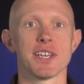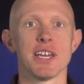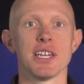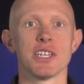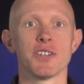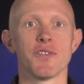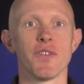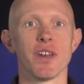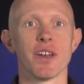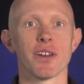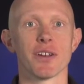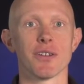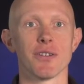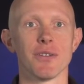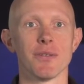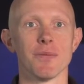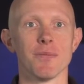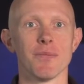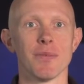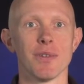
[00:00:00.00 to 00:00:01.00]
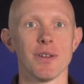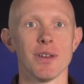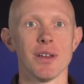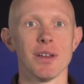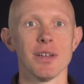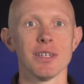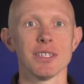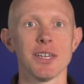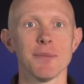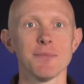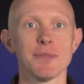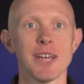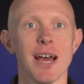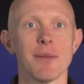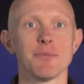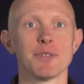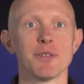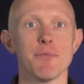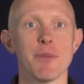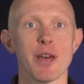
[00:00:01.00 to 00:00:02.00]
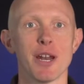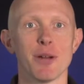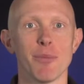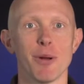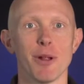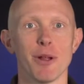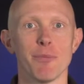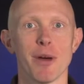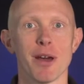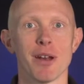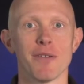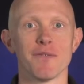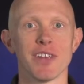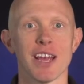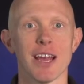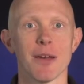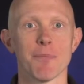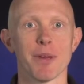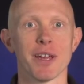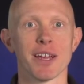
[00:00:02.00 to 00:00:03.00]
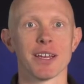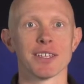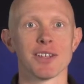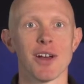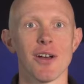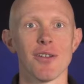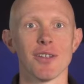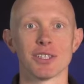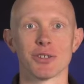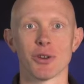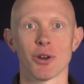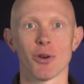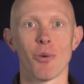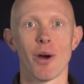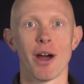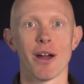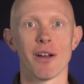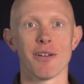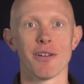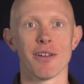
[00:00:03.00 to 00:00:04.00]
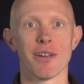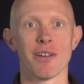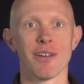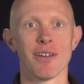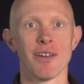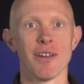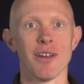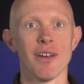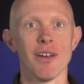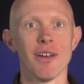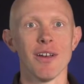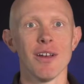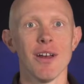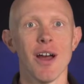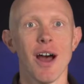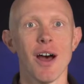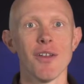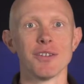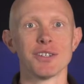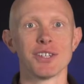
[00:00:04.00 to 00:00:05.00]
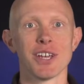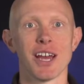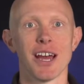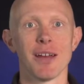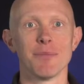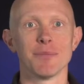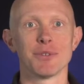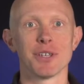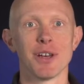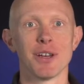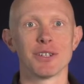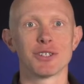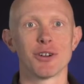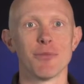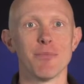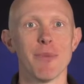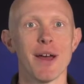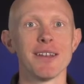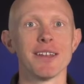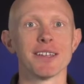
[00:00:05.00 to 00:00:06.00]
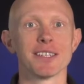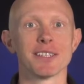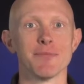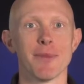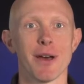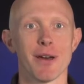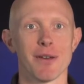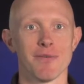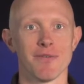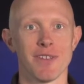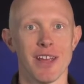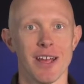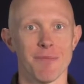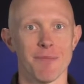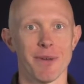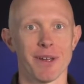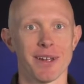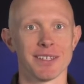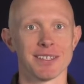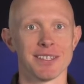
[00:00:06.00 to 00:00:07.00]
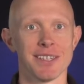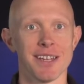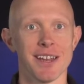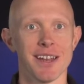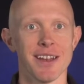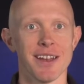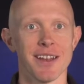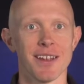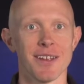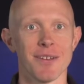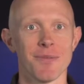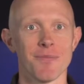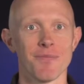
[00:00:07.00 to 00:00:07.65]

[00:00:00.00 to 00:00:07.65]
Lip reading: to each vehicle. Sometimes a minimal amount of damping is all that's required. Other times, a tremendous amount of damping is needed.